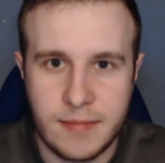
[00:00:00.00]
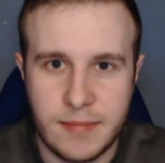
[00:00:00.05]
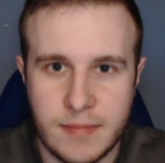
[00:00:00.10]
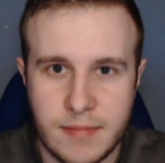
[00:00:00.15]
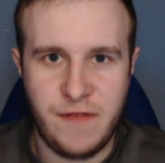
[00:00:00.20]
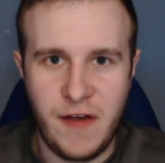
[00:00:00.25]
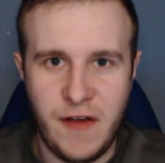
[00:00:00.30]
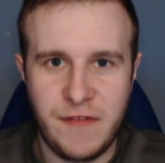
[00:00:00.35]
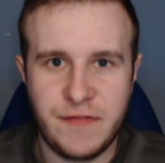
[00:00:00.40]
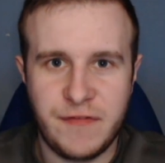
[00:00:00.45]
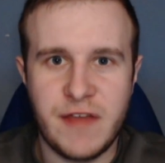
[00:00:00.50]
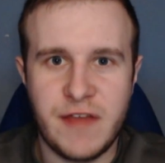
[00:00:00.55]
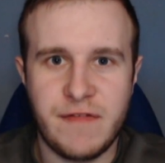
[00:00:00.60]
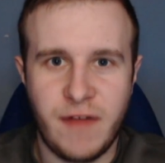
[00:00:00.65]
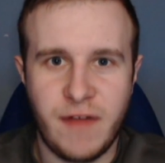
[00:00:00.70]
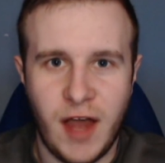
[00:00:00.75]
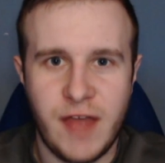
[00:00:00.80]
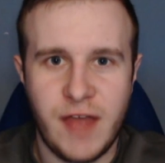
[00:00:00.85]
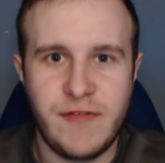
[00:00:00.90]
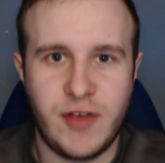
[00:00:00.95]

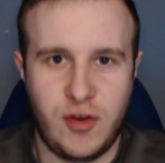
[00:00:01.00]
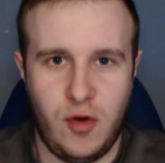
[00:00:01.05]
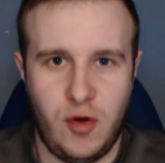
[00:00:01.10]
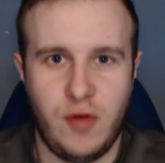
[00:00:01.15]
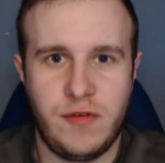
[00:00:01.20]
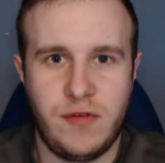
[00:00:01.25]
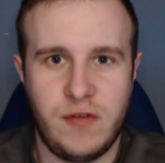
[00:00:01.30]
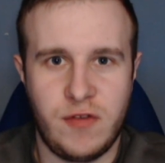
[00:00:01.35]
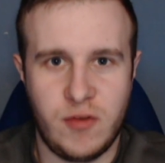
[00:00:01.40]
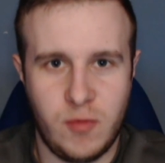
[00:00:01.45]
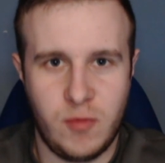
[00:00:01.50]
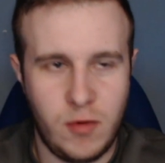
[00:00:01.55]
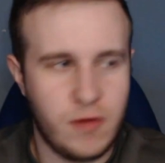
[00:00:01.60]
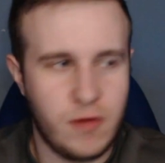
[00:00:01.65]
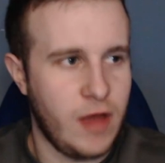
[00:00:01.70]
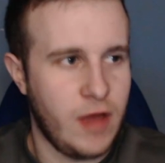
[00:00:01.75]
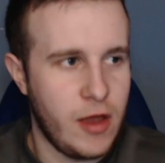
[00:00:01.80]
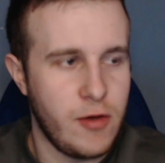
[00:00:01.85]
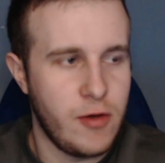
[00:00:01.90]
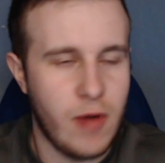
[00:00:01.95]
55 crosses it was,
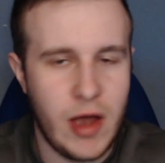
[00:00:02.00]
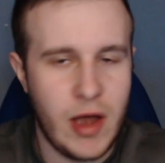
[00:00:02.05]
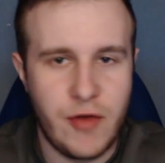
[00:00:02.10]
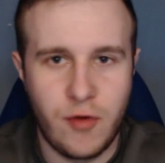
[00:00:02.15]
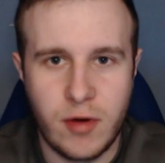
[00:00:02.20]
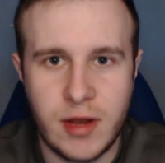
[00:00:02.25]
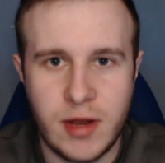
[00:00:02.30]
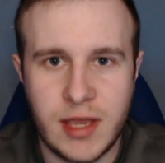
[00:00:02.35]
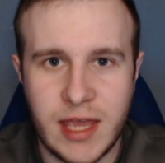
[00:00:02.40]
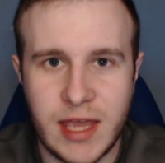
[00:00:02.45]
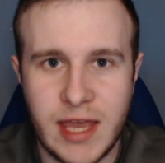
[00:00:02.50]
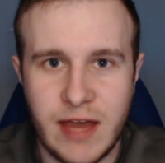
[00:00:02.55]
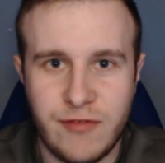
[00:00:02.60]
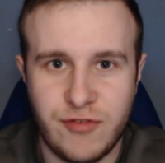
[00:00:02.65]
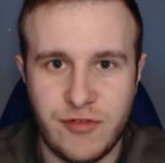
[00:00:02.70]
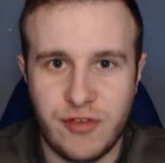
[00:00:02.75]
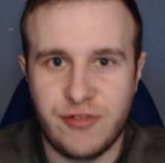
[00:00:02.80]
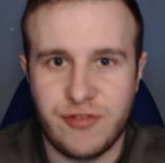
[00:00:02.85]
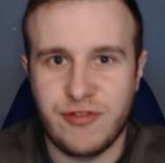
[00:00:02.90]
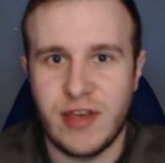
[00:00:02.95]
or how ironic, I've
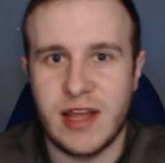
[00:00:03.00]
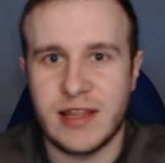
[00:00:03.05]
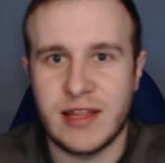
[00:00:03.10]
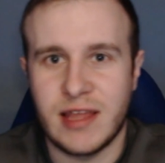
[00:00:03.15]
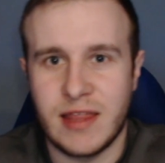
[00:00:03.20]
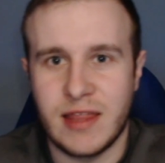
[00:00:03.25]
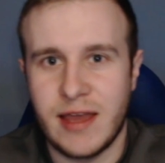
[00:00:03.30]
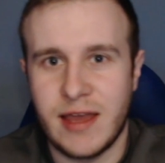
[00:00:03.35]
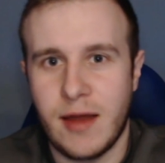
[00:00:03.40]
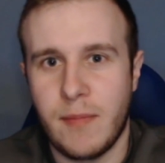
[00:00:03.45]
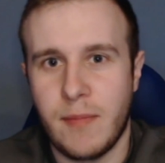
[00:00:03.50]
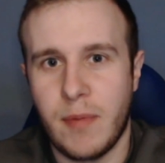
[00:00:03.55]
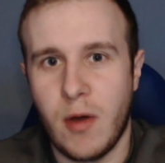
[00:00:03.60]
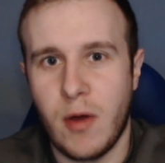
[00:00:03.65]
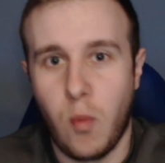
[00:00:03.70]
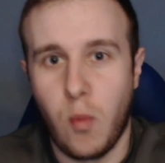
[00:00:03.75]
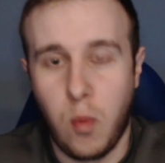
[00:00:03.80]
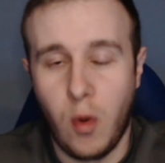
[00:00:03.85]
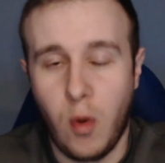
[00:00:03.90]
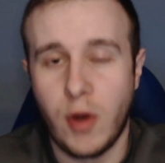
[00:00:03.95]
just checked it there.
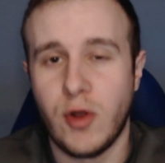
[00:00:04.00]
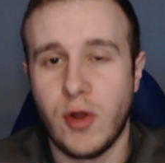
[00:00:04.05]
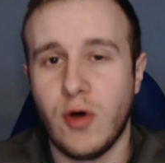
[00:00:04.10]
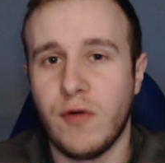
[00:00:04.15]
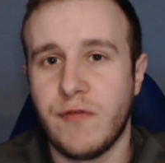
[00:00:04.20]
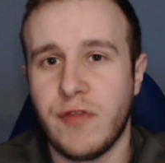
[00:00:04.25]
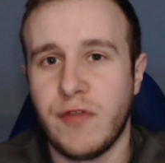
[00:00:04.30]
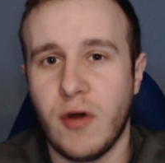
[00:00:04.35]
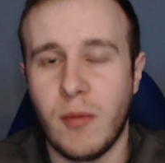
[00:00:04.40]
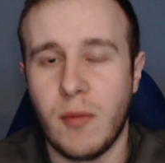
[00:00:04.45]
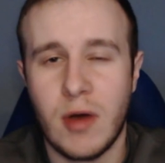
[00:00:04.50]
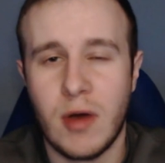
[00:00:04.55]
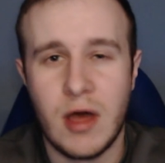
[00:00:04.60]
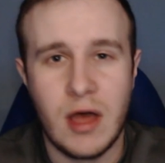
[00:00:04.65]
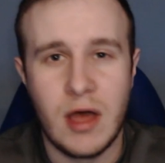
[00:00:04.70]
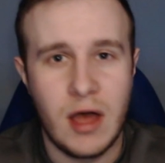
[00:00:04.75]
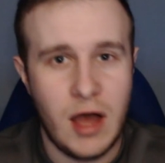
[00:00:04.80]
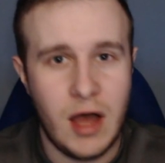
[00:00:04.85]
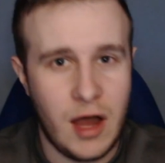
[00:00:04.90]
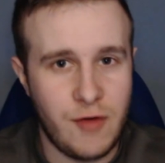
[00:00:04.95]
But one of them
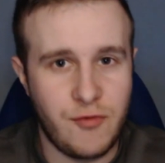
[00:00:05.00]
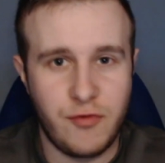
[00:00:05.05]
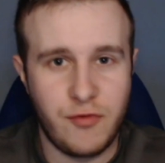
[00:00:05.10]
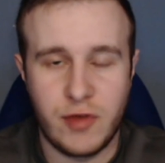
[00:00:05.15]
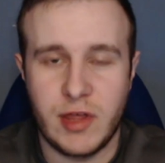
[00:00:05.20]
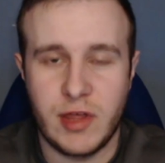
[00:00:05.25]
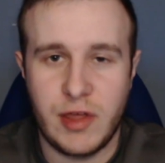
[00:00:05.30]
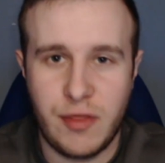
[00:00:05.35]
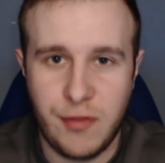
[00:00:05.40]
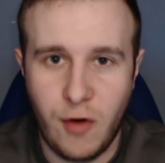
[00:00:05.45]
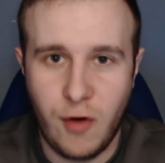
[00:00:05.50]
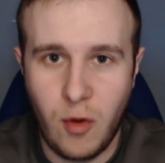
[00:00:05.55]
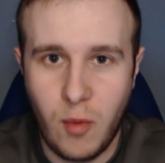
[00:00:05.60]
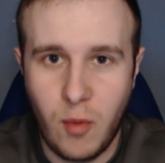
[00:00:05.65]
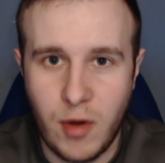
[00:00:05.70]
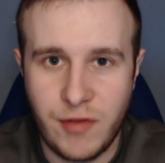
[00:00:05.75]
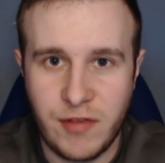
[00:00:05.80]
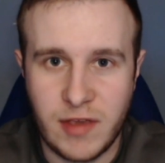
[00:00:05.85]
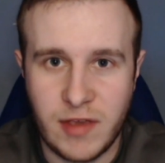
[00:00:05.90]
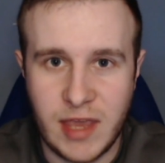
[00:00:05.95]
I really thought
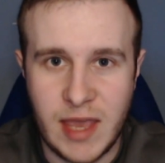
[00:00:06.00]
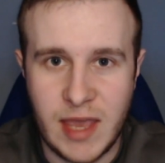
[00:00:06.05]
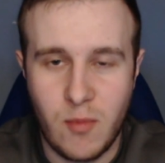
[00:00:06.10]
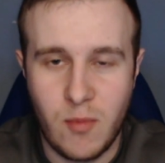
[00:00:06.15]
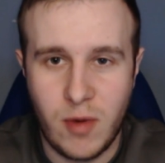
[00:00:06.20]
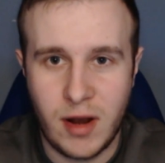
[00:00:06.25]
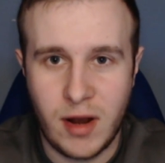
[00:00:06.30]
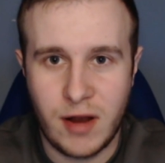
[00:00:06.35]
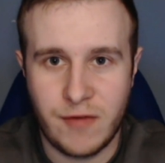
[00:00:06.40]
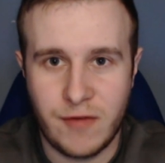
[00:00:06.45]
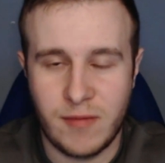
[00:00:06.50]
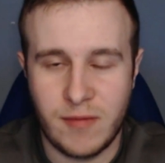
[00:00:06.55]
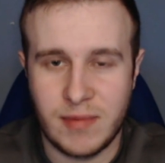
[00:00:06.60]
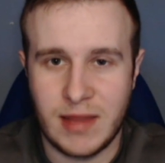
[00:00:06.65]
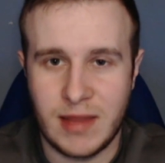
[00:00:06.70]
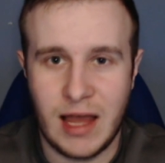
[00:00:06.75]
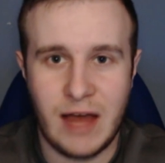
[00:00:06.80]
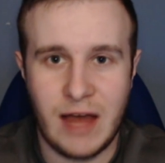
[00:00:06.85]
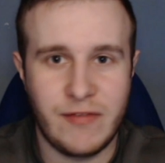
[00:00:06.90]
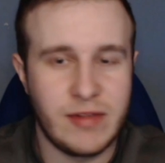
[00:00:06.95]
was the game winner from
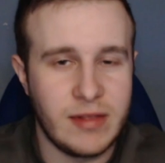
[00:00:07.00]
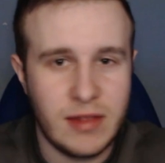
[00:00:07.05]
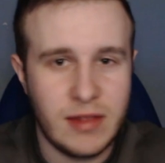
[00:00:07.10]
Tav.